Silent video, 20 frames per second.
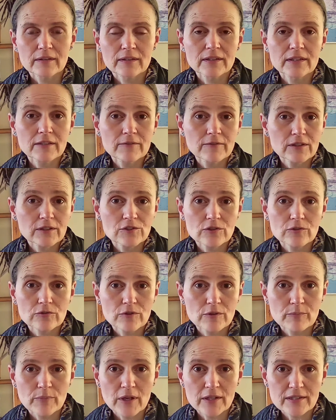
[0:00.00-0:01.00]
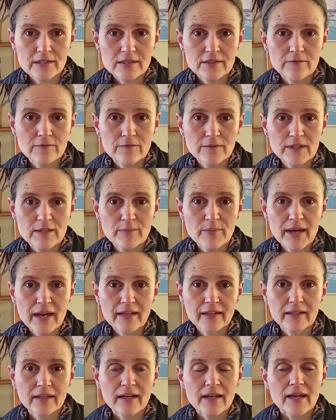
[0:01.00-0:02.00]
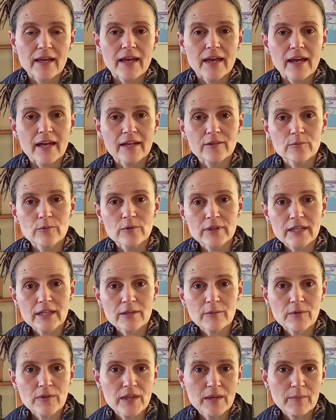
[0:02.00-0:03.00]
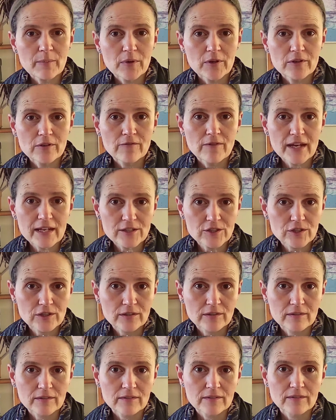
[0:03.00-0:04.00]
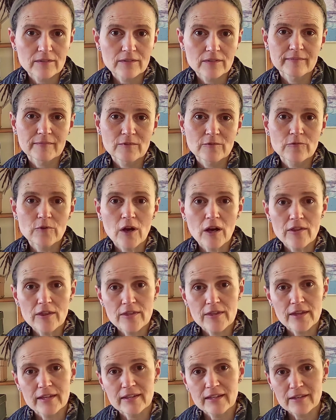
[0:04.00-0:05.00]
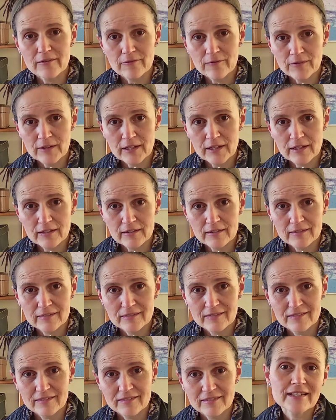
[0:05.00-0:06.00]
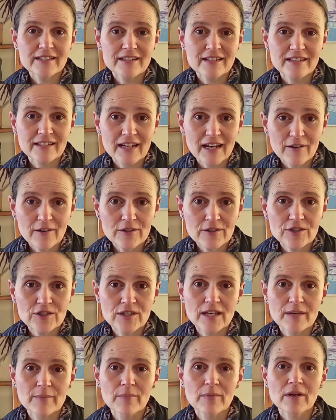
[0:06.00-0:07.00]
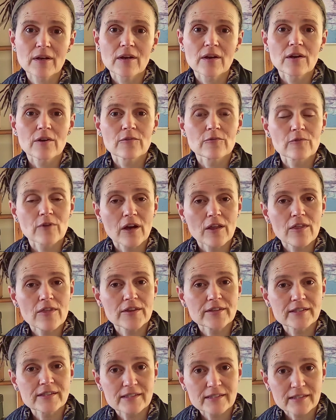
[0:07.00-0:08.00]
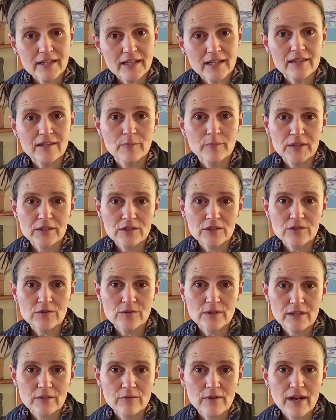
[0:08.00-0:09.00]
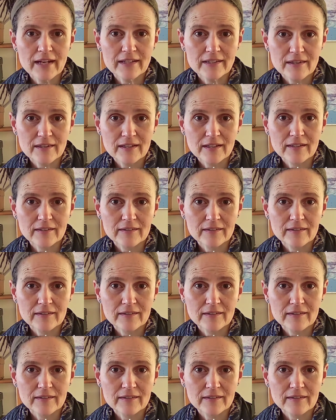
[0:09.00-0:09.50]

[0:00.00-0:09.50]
Giving children positive feedback and working with their motivation rather than their fear. Encourage them rather than scare them into doing the right thing.